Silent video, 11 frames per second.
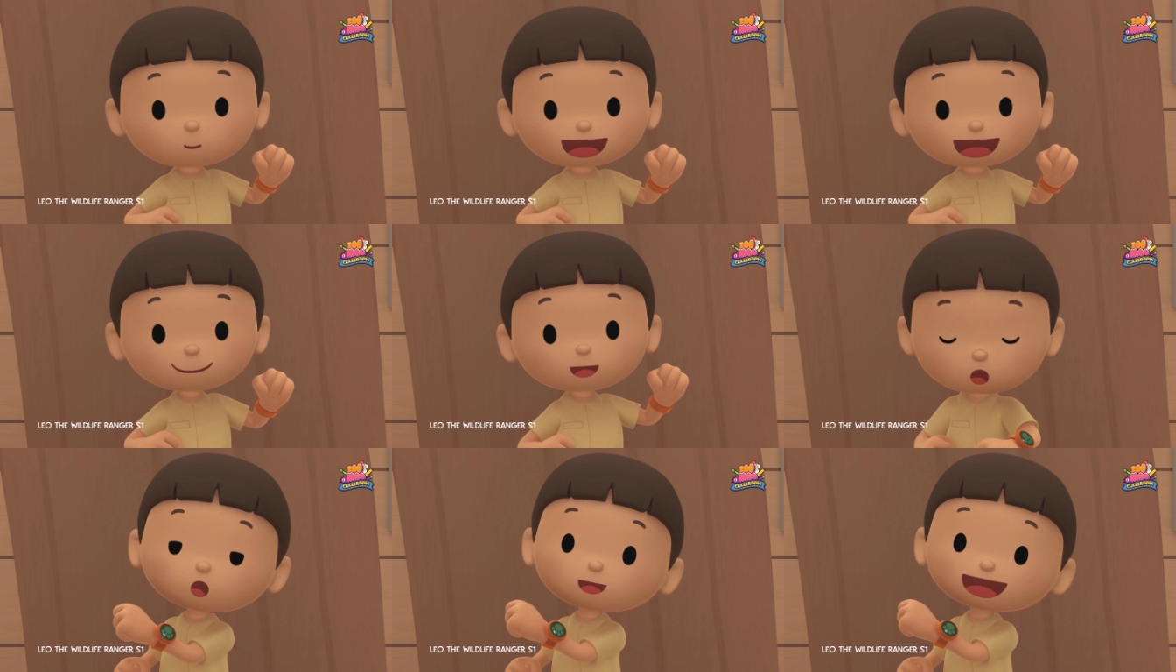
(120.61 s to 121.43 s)
Come and
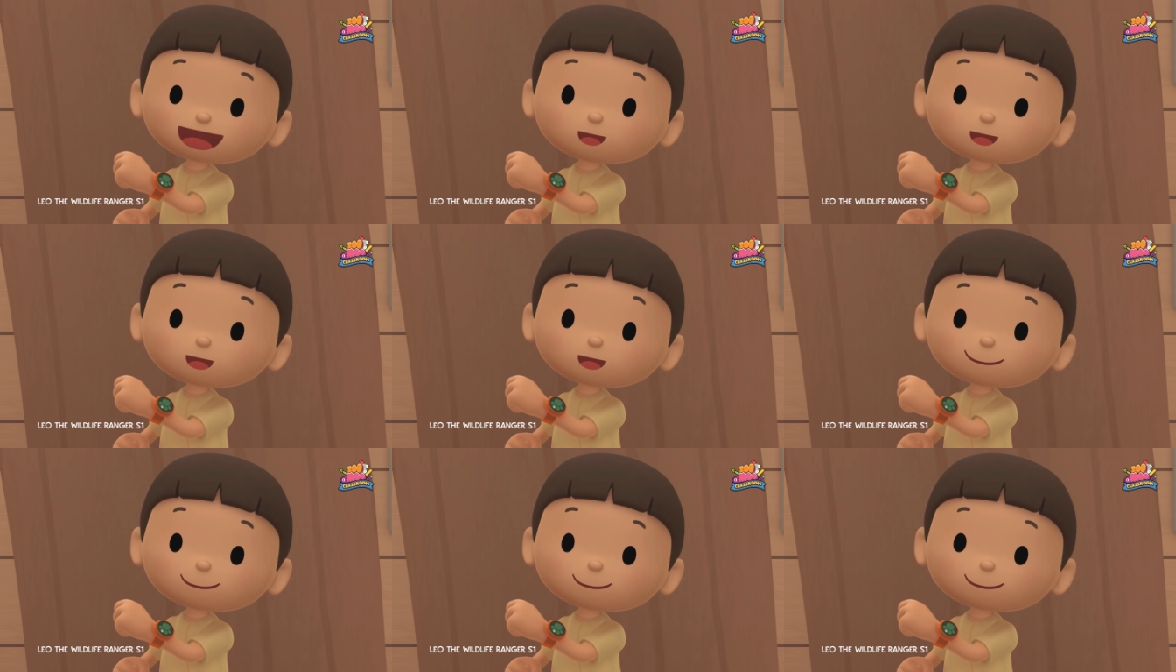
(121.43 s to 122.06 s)
join us.